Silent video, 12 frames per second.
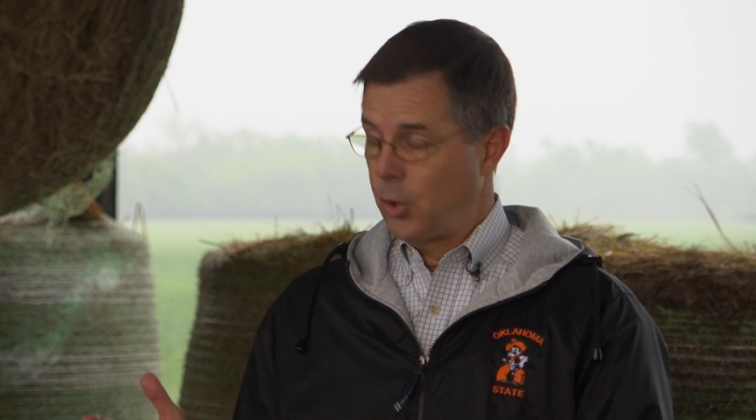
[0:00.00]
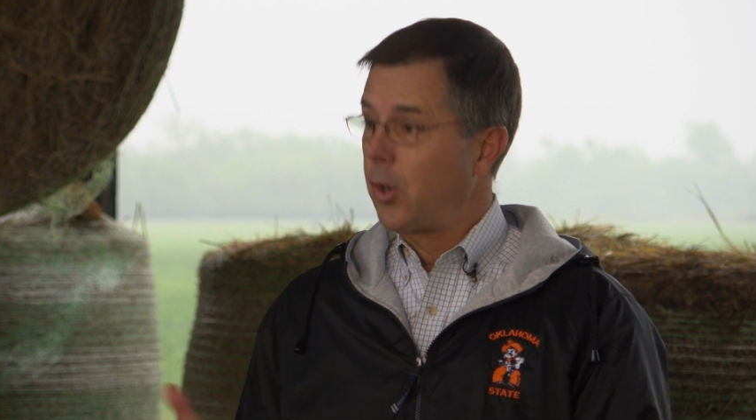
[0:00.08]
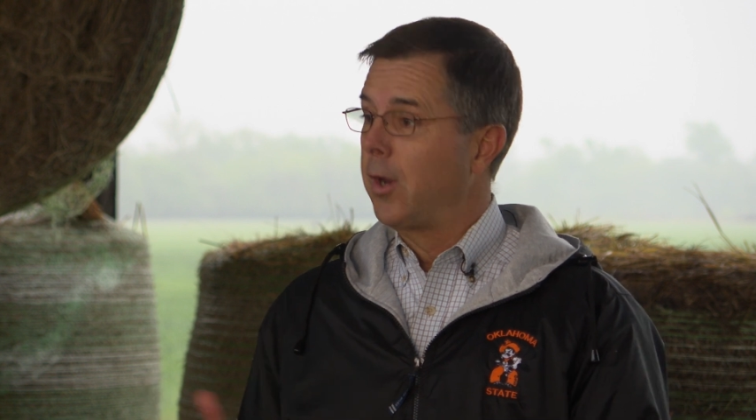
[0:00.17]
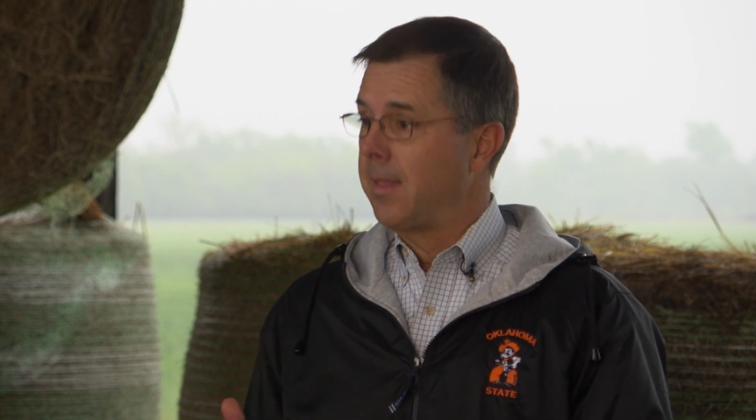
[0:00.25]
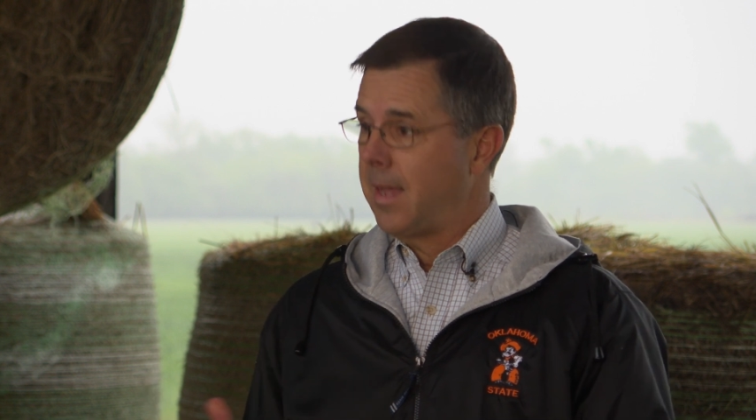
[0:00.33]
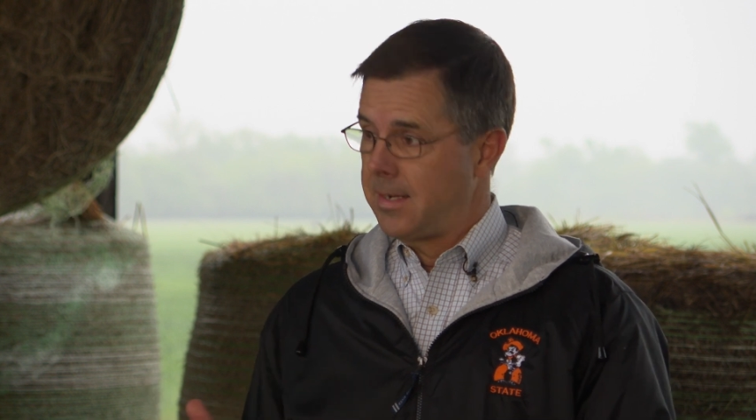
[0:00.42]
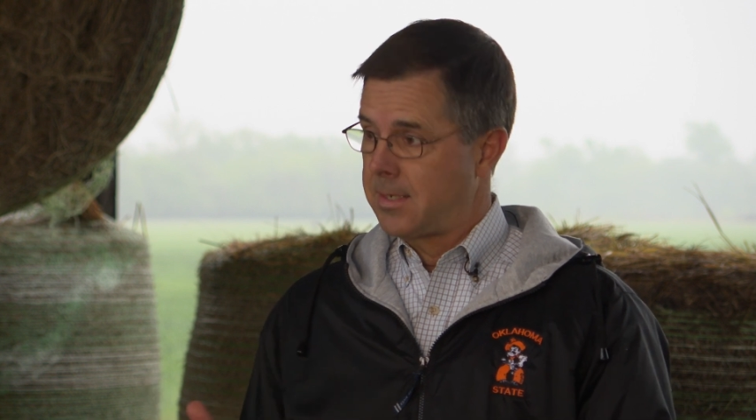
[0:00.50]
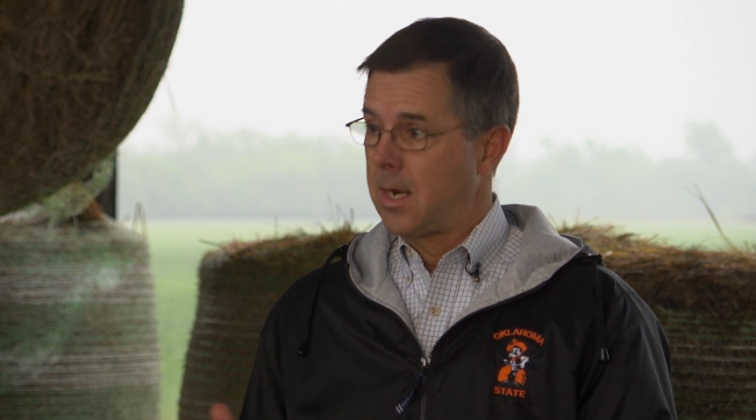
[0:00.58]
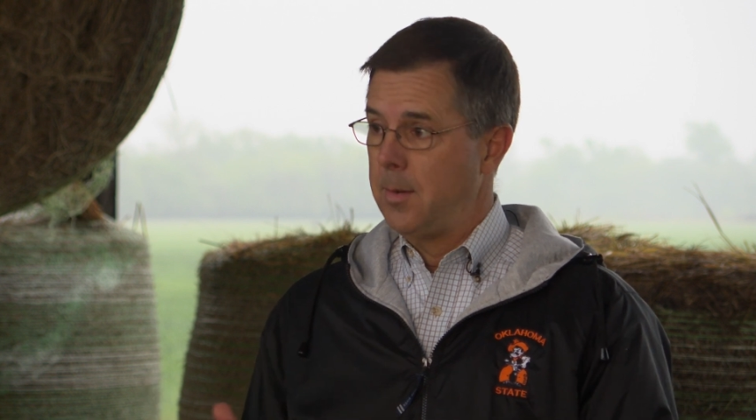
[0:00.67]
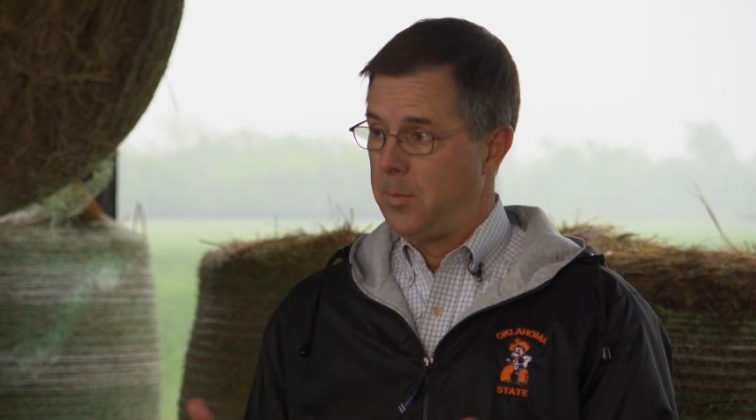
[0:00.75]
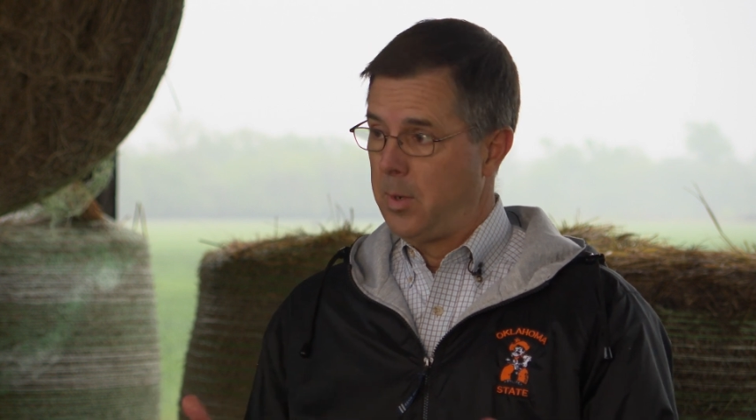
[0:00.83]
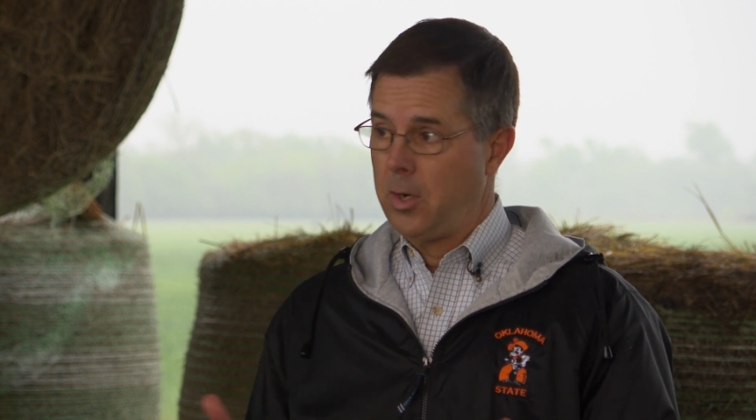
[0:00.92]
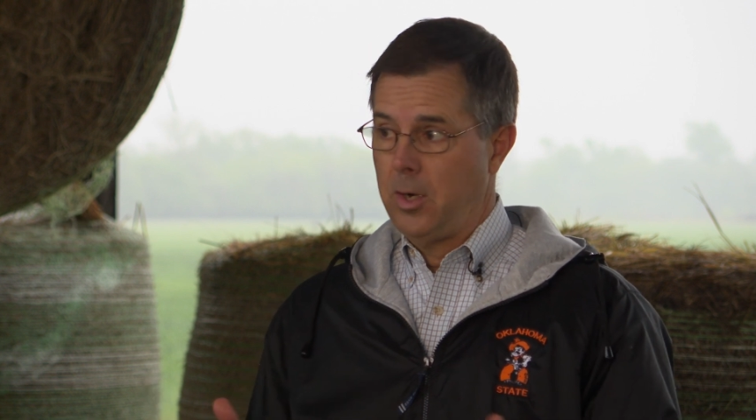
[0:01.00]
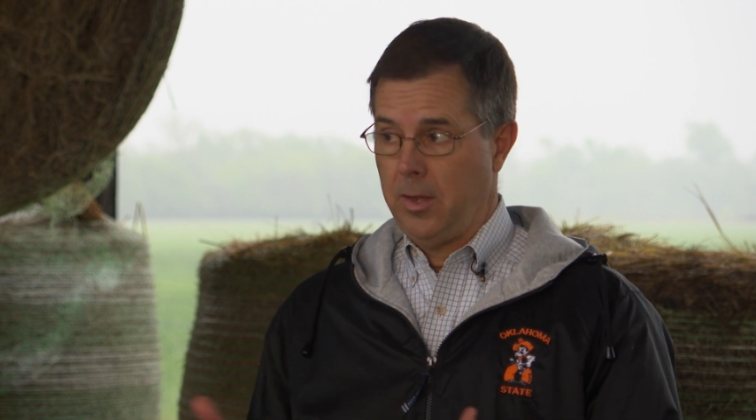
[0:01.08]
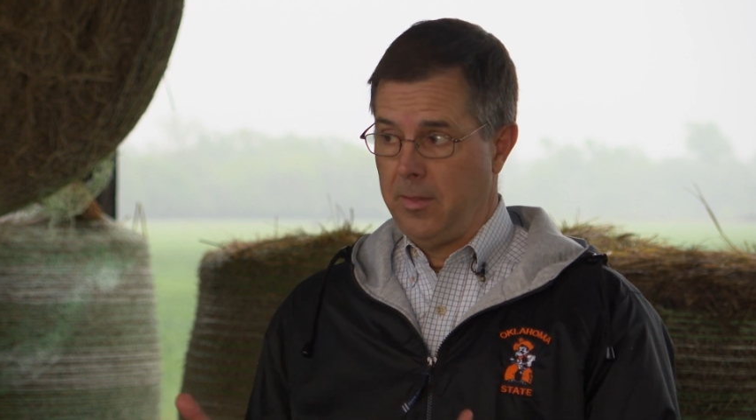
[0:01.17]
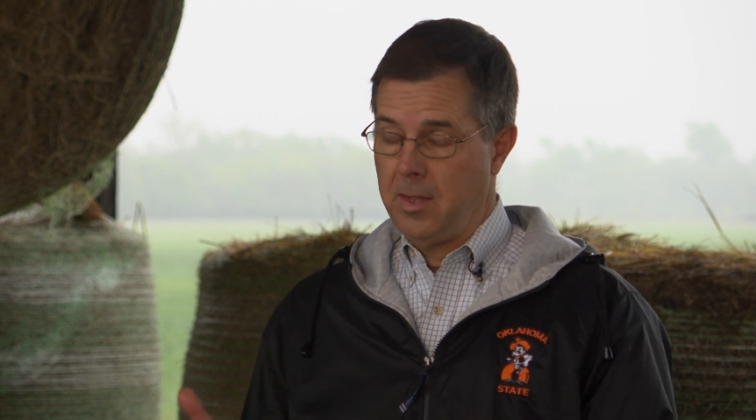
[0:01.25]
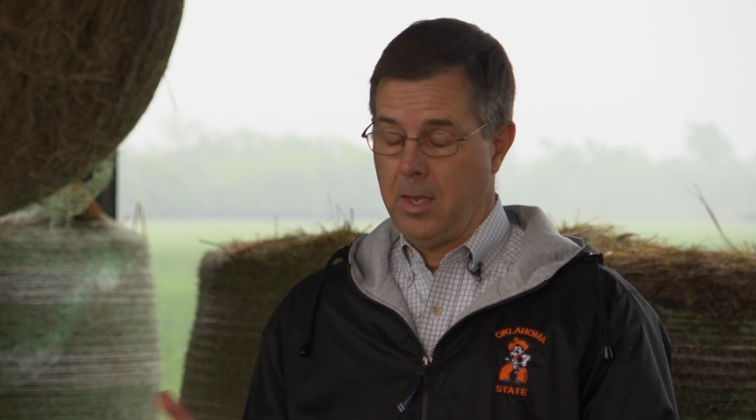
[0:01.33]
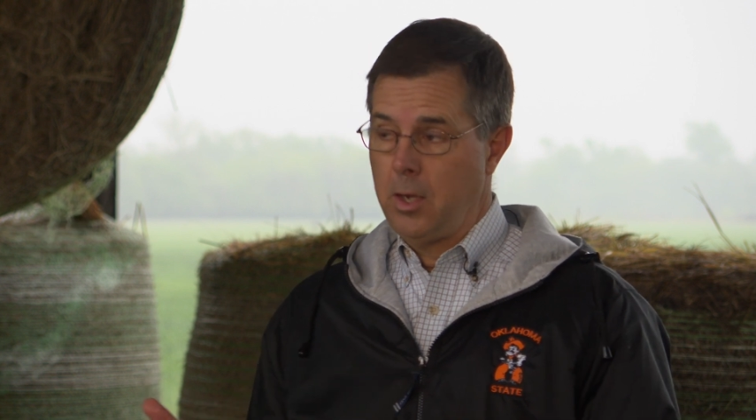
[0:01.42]
during that time period
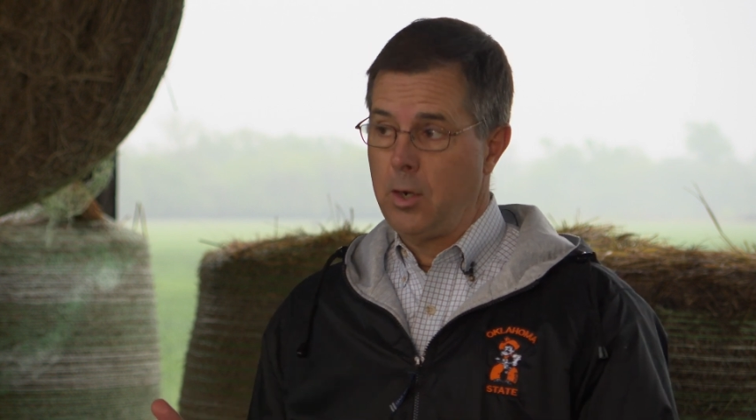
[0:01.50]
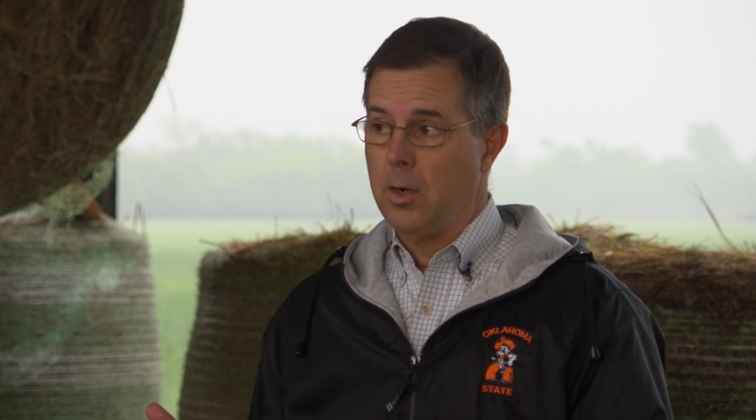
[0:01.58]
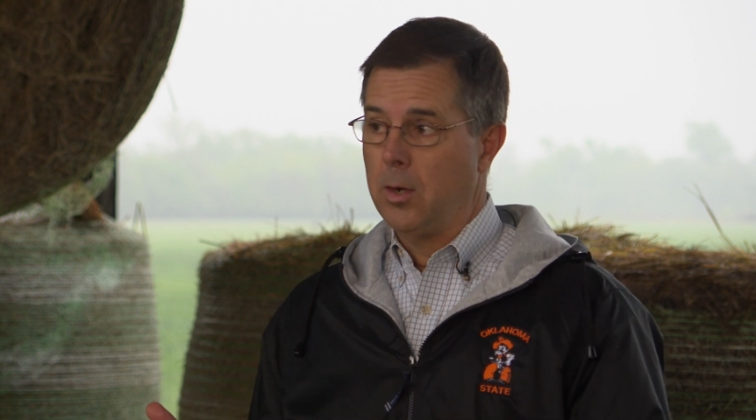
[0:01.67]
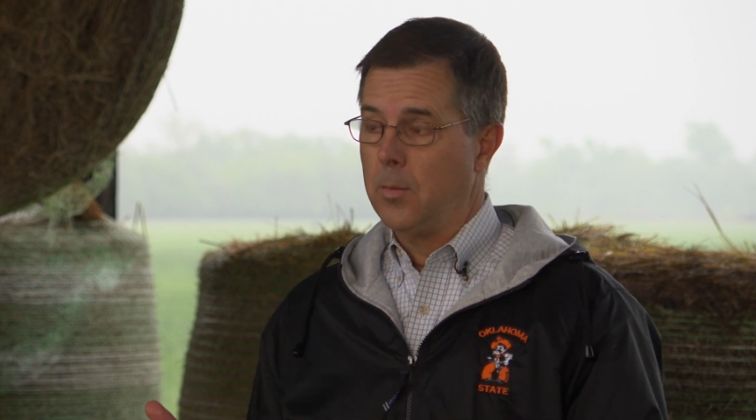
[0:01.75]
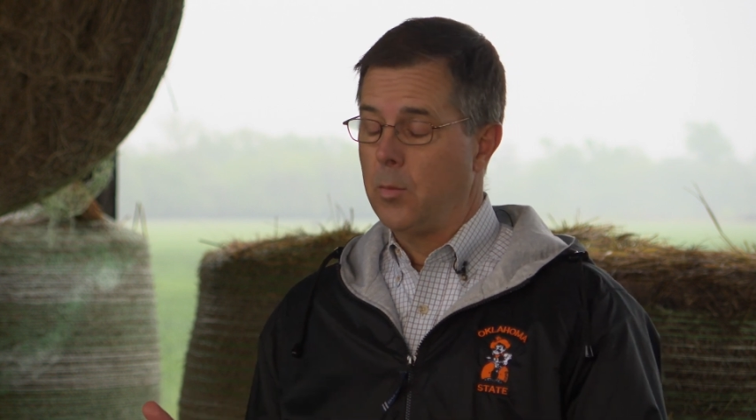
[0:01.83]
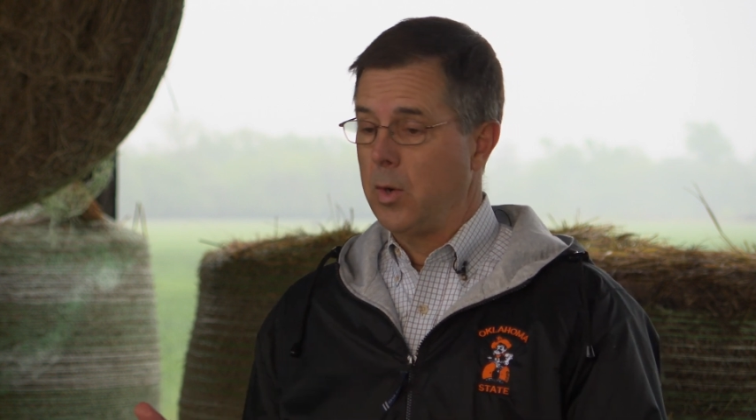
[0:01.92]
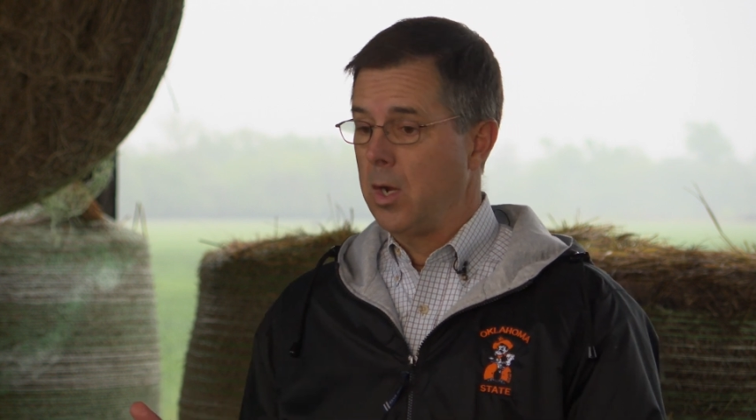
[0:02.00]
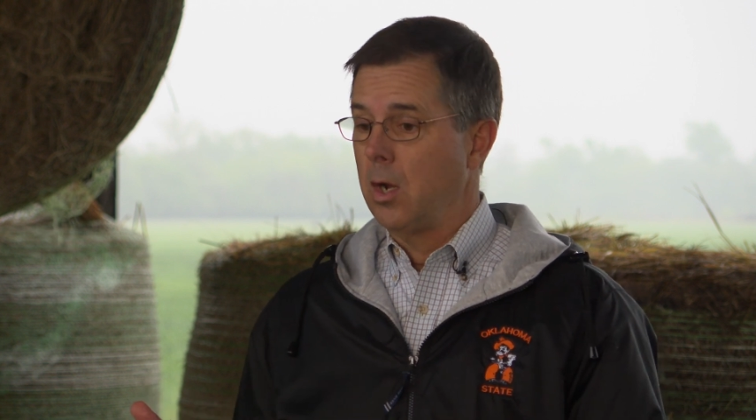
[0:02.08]
in the interim, we